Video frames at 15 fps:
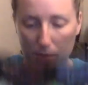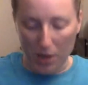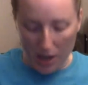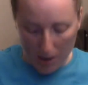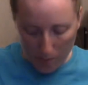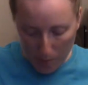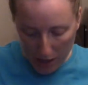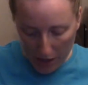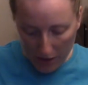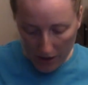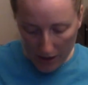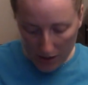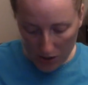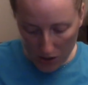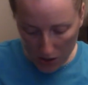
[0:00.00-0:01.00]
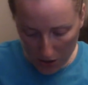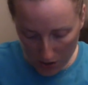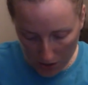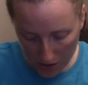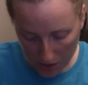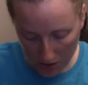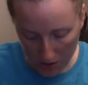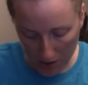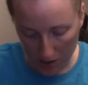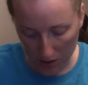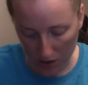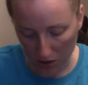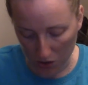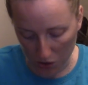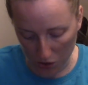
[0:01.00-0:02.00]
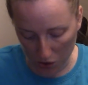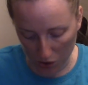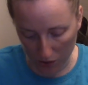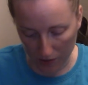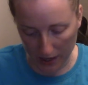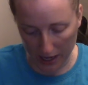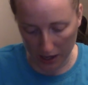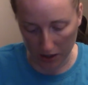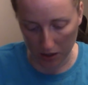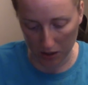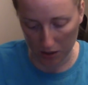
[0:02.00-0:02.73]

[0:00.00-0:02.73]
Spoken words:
getting better at conserving